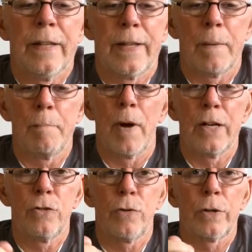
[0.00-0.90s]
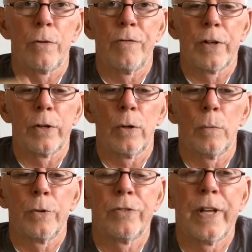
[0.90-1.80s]
that my trigger finger
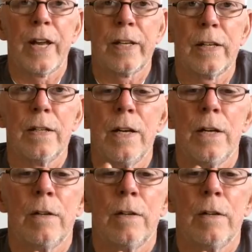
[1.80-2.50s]
was getting